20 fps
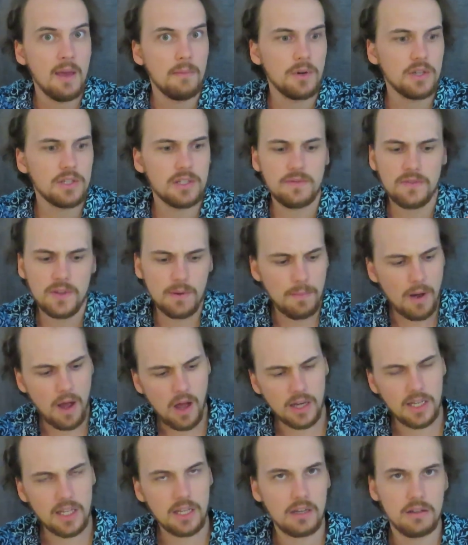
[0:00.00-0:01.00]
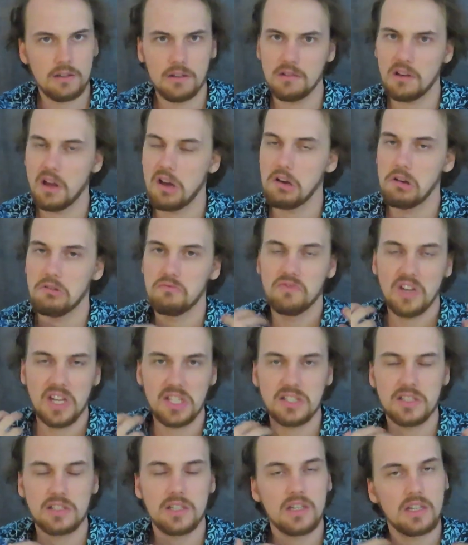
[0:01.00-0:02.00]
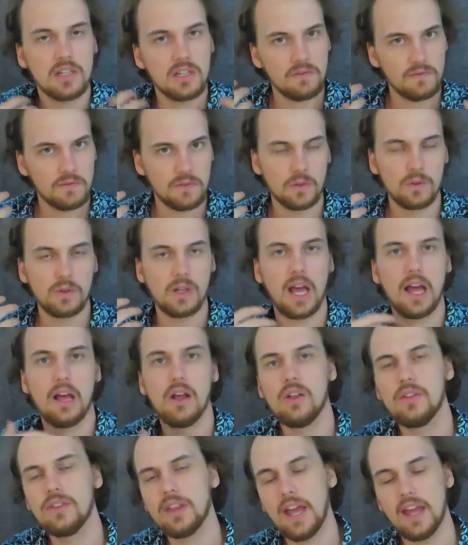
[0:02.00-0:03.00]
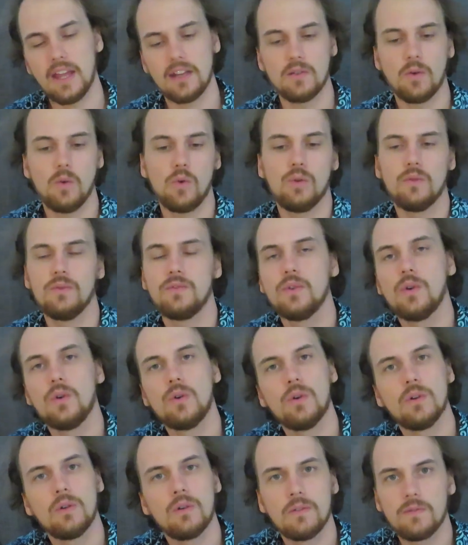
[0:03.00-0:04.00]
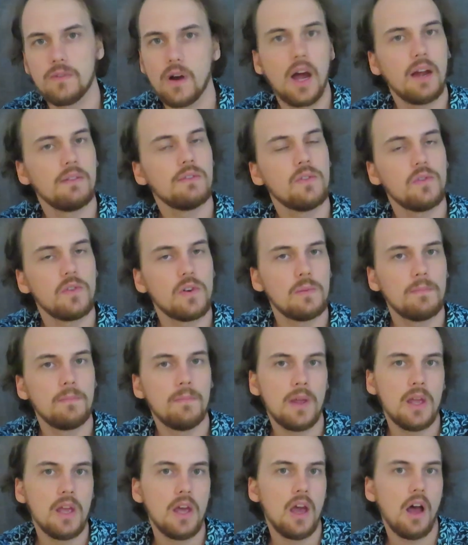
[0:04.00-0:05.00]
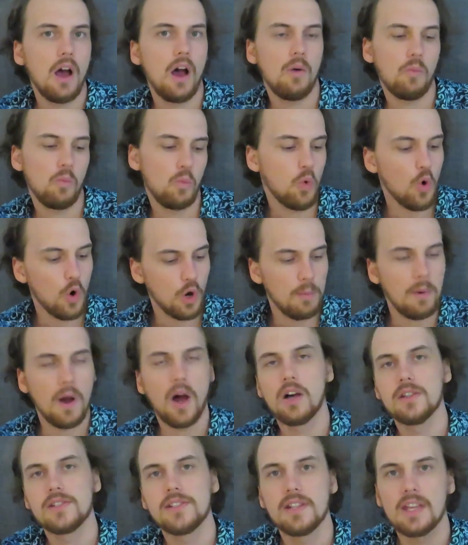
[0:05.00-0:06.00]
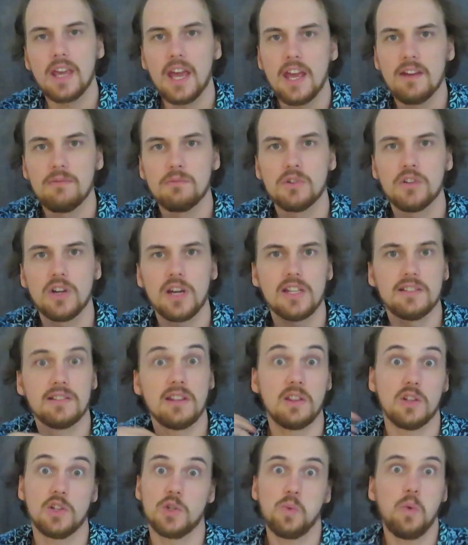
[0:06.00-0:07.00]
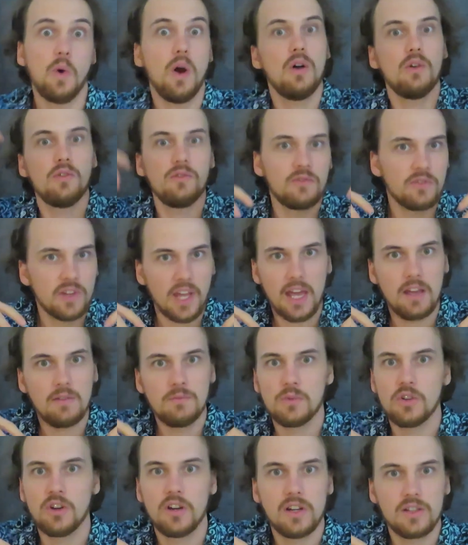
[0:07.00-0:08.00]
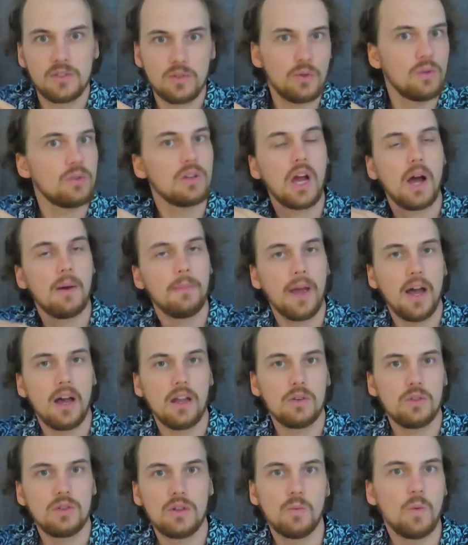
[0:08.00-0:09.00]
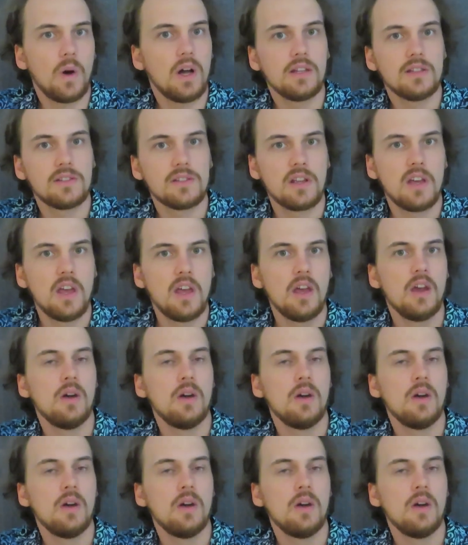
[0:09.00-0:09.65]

Because if your party are rested, full health, and all 4 or 5 of them walk past the cave morays and the 12 cave morays all come out all at once,